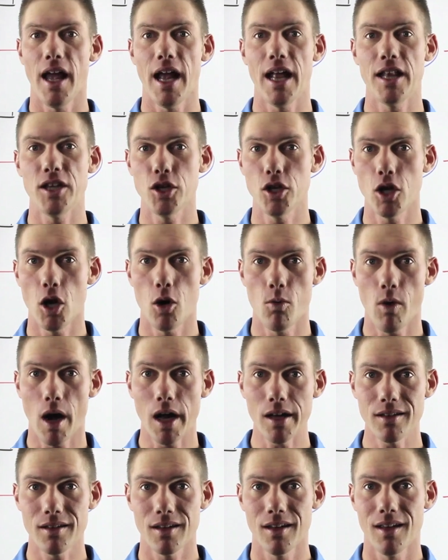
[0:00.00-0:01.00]
And you know
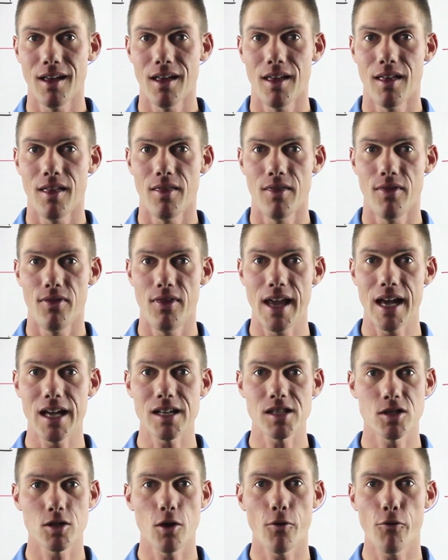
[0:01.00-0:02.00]
what? They are
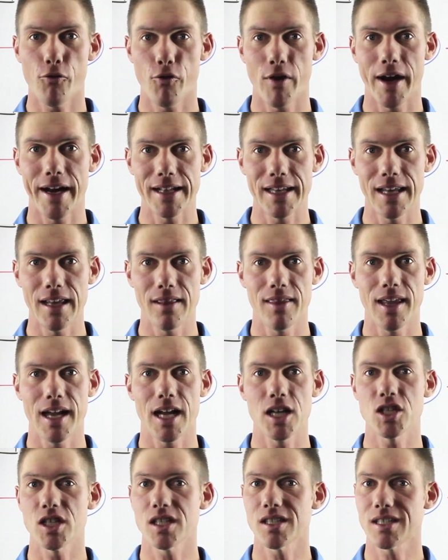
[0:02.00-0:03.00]
so friendly, they
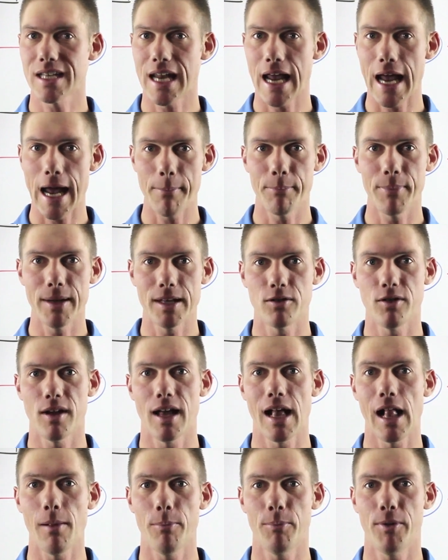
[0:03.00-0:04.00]
are just happy to
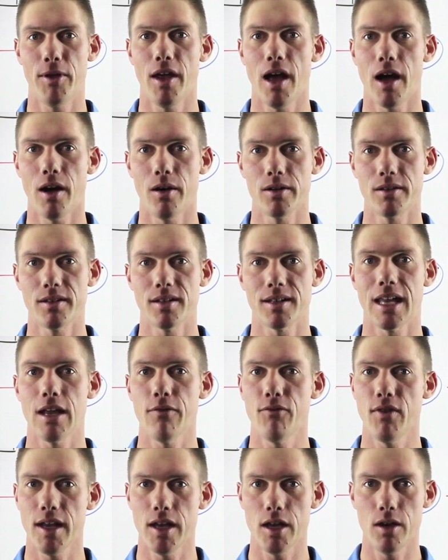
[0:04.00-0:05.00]
help you out,
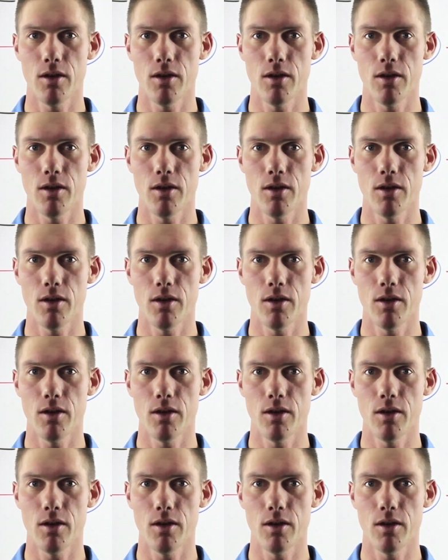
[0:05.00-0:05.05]
giving